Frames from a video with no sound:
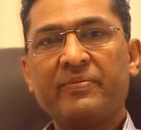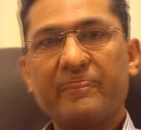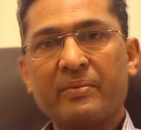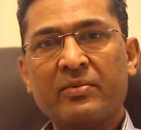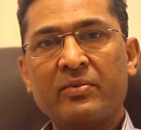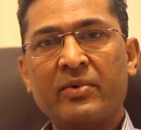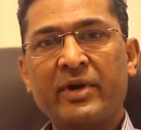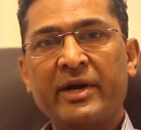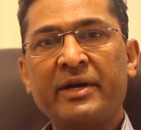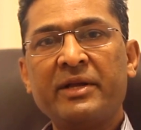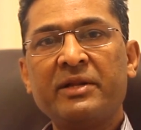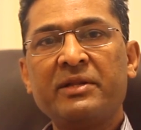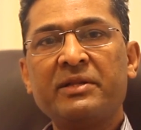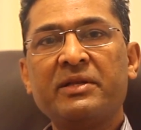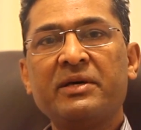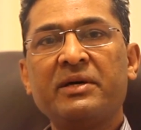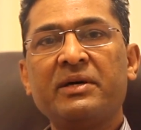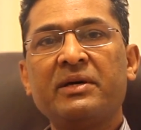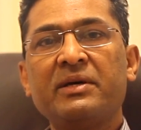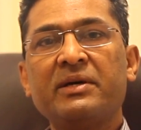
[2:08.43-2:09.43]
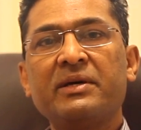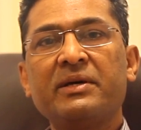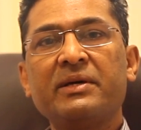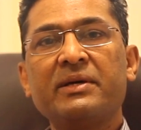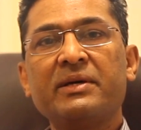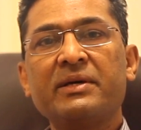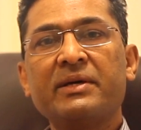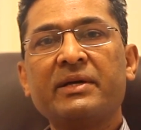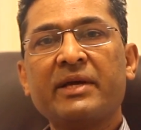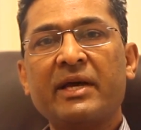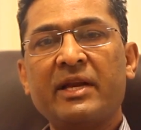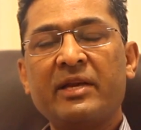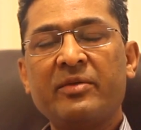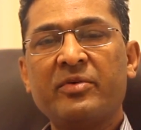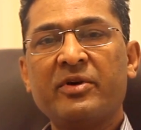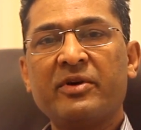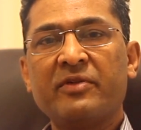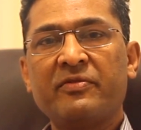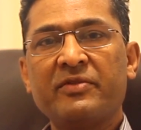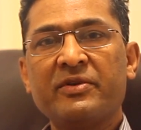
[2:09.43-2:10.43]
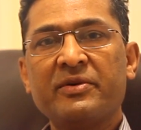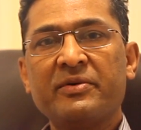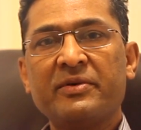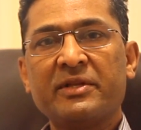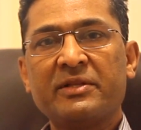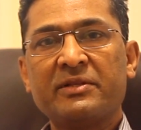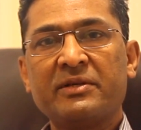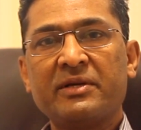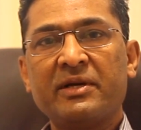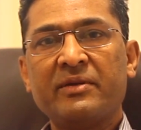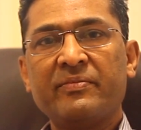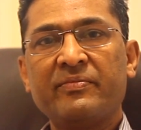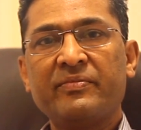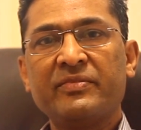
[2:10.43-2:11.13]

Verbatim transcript: widen the caliber of the urethra.